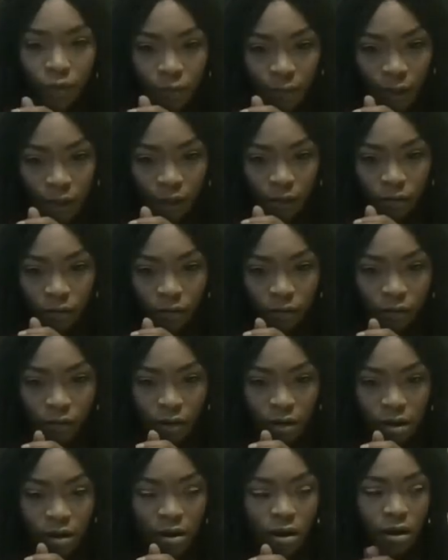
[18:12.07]
me.
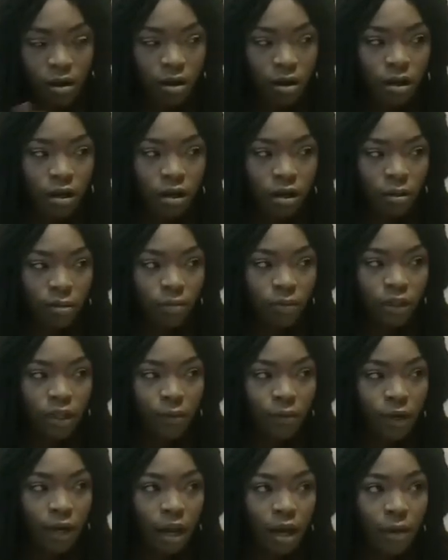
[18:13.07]
Some
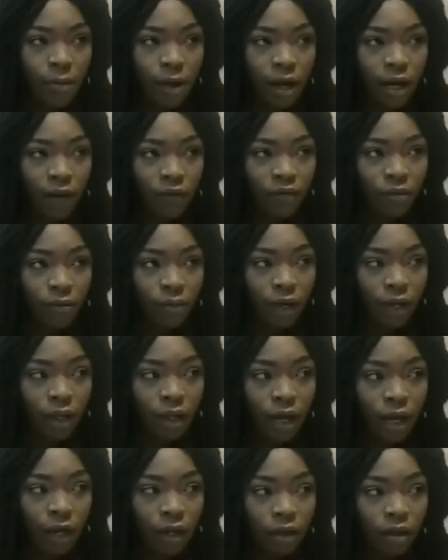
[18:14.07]
of y'all might even be
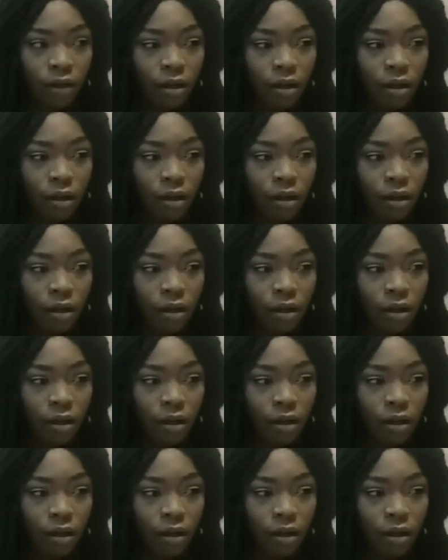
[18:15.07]
like,